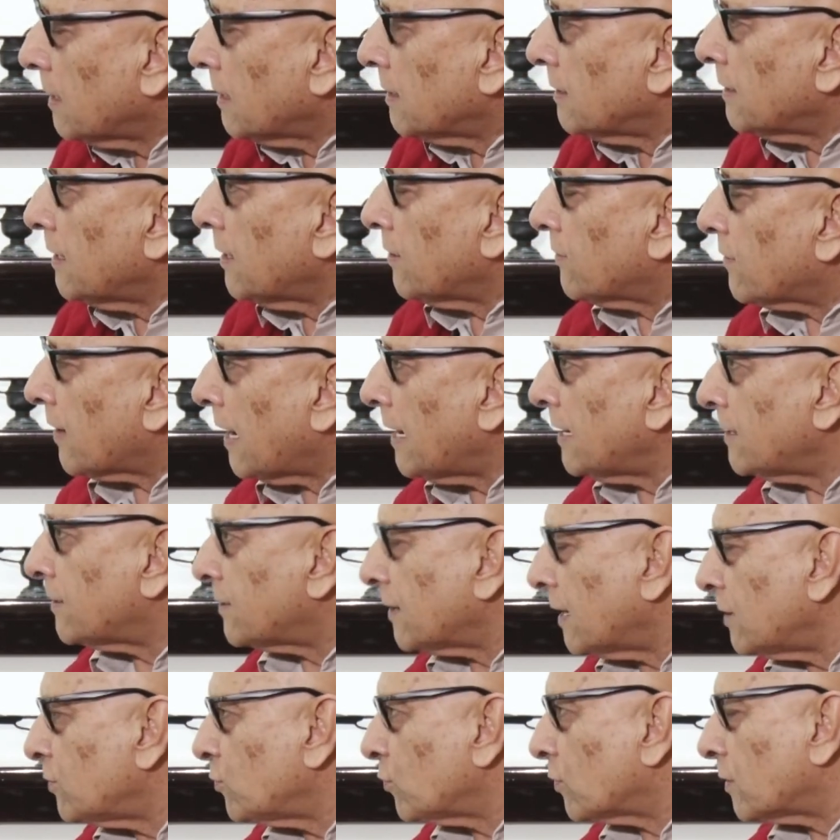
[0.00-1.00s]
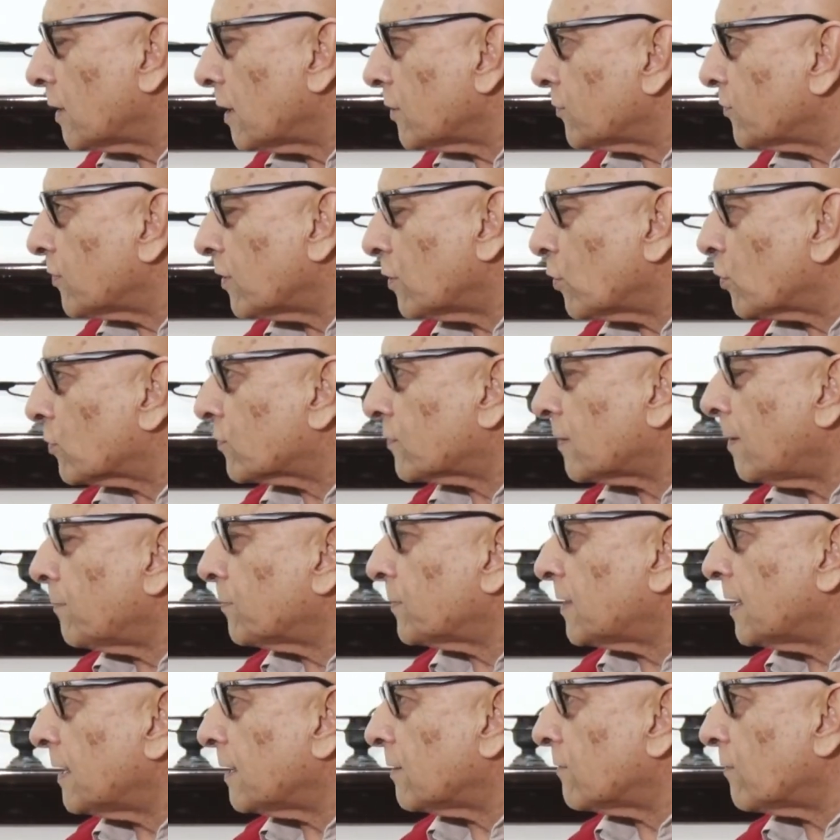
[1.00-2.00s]
Education or
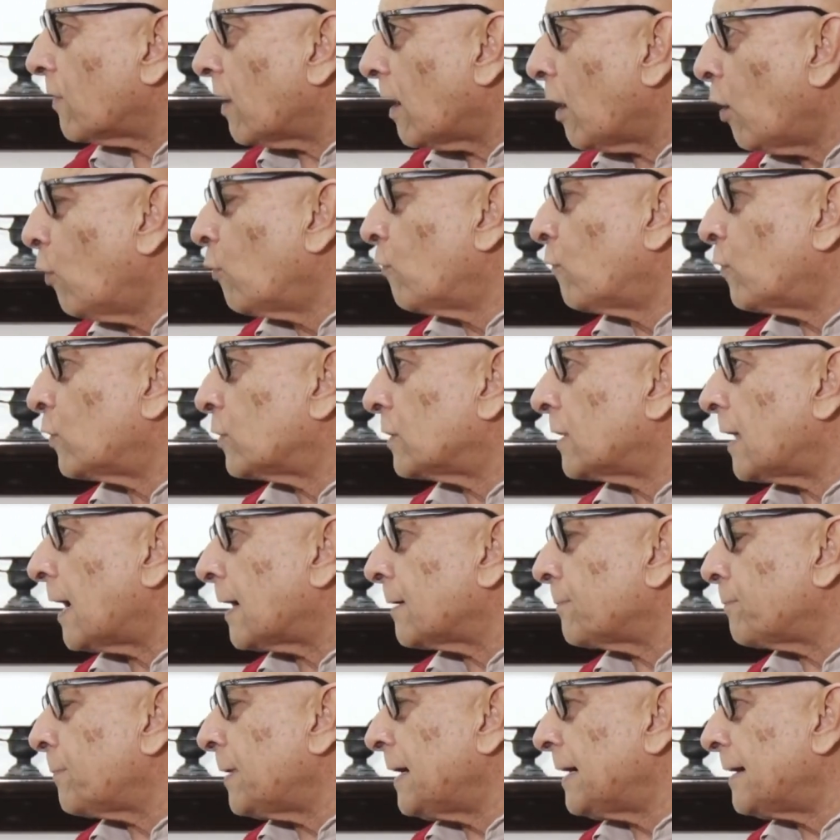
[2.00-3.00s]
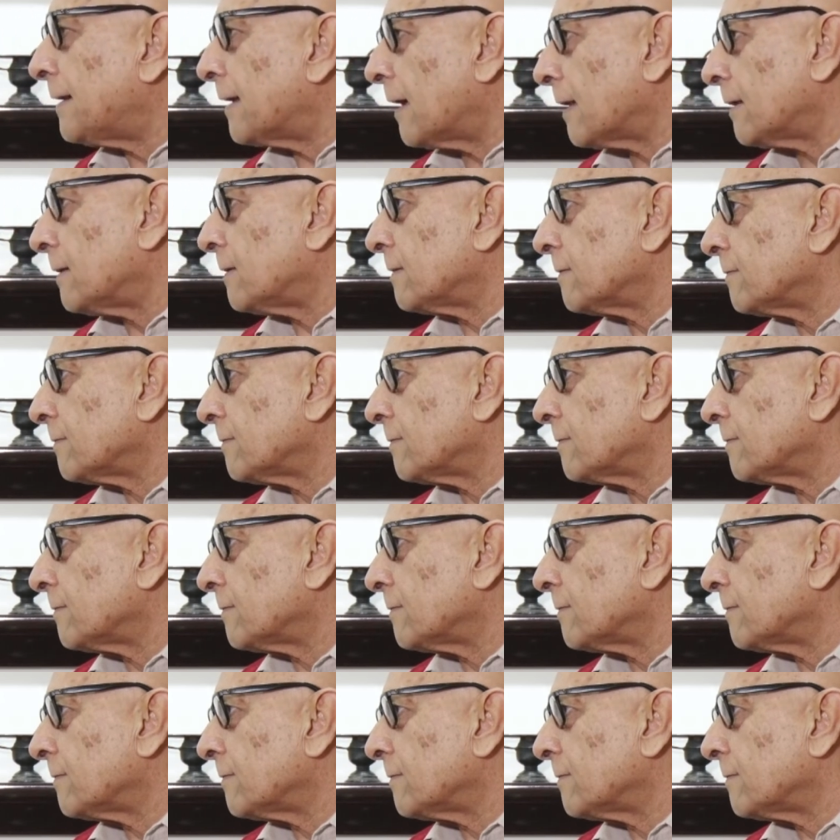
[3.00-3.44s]
something. How would that be done?